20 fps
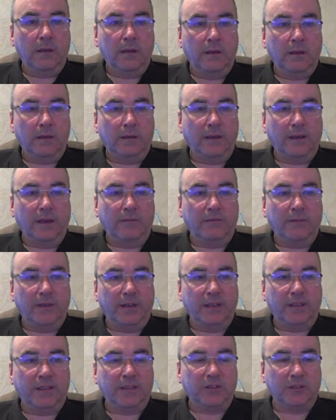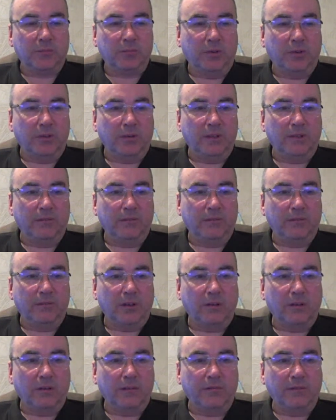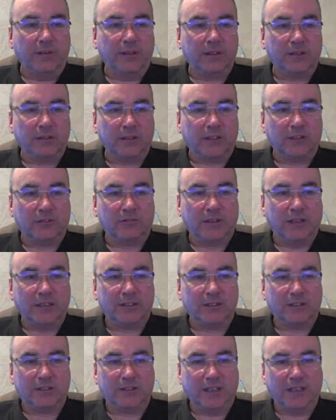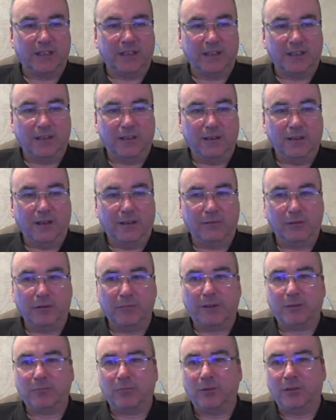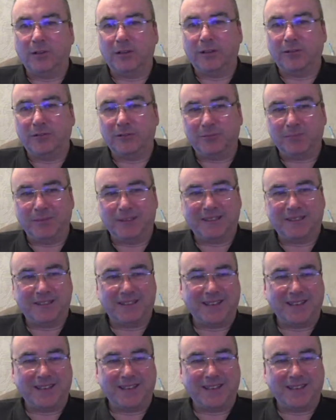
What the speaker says: Yeah, very disappointing if you're not on the fish. That's right. So take it. Have you had one of those, Mr.